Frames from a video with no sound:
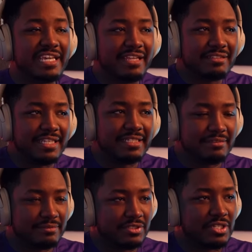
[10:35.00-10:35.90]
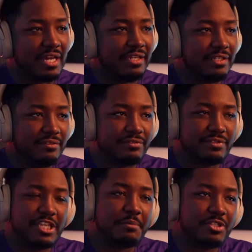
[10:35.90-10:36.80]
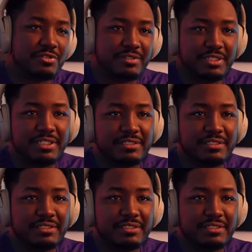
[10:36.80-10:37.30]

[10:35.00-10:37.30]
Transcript: got that kind of chemistry,